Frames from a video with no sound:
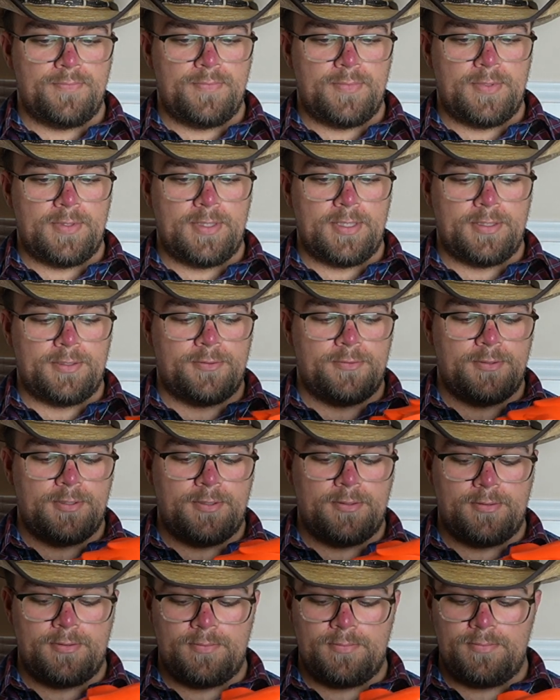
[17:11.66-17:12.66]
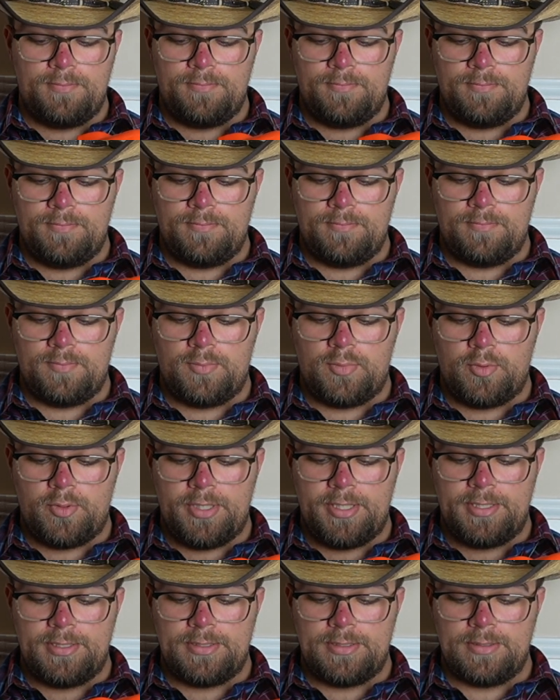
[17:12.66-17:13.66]
that trigger
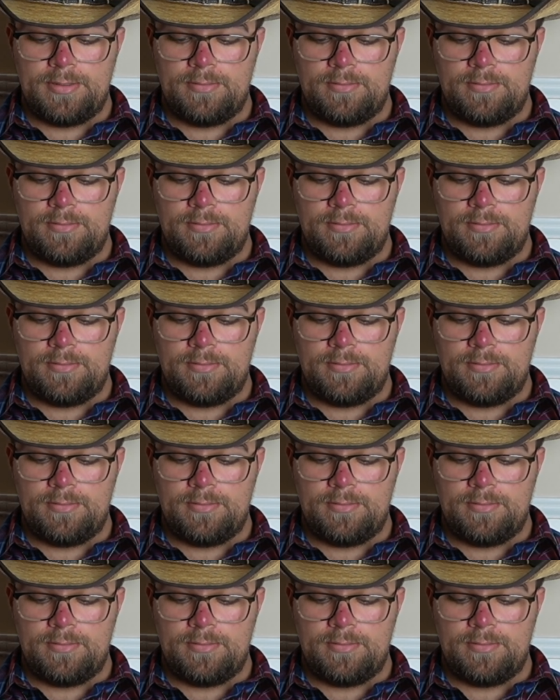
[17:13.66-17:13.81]
breaks